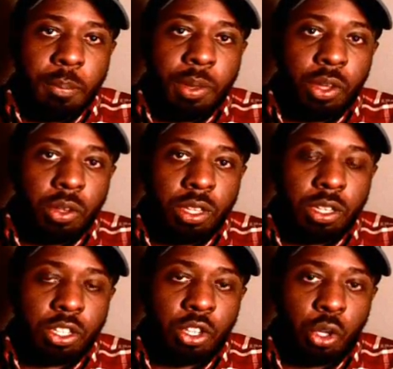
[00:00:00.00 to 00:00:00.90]
build
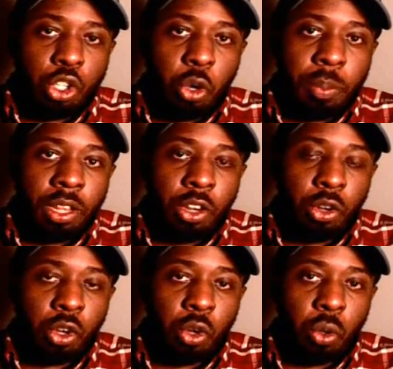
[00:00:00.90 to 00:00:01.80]
the social
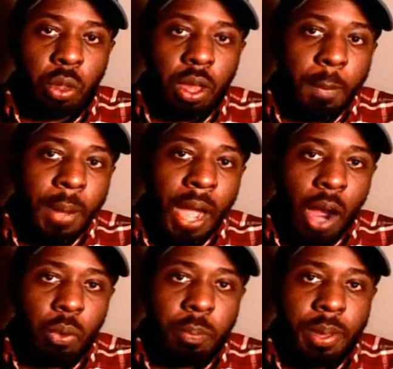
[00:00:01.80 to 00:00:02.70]
political
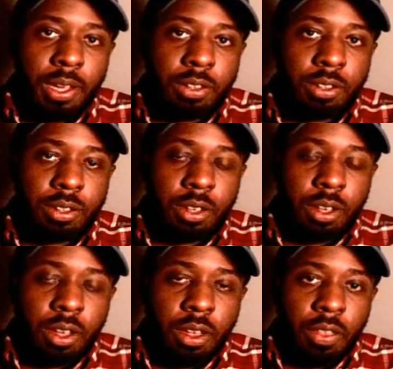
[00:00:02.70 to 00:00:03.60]
power base
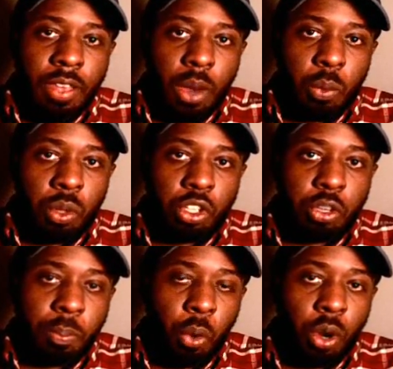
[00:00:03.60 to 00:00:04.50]
that will
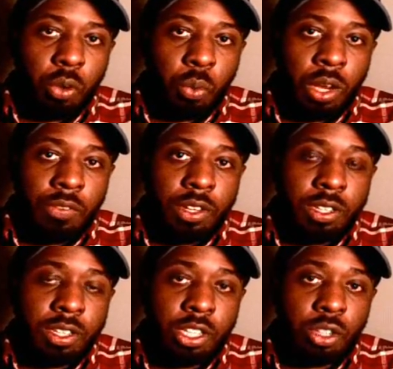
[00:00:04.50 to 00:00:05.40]
support whatever
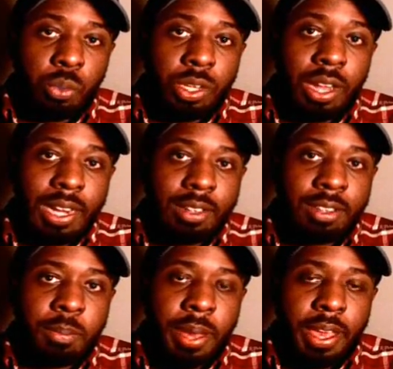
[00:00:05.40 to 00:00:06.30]
decisions we'd like to
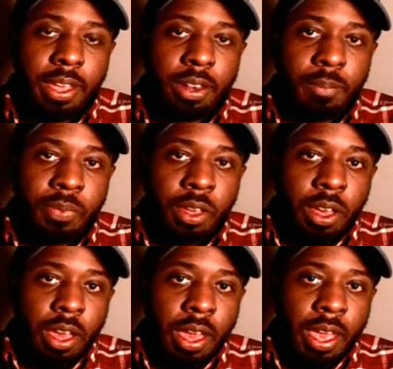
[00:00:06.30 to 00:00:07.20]
see made,
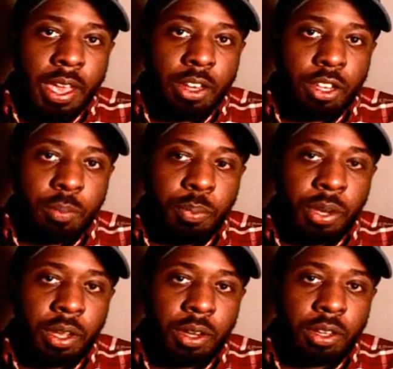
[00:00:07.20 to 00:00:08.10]
and
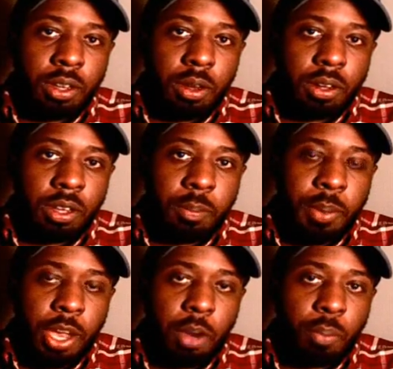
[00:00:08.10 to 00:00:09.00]
to
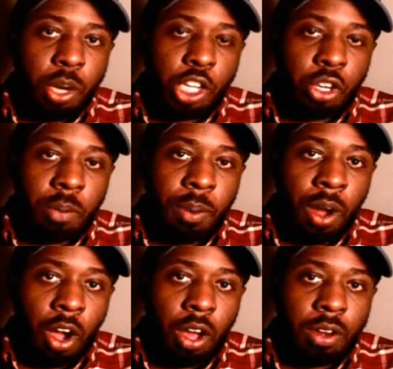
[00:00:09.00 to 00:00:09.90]
bear pressure
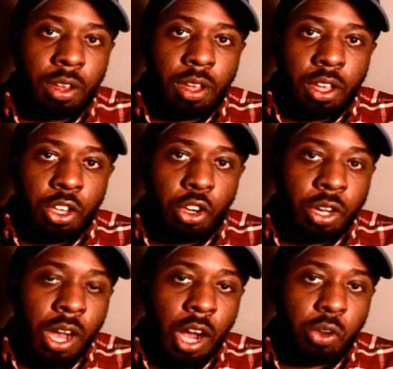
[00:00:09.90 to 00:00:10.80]
upon your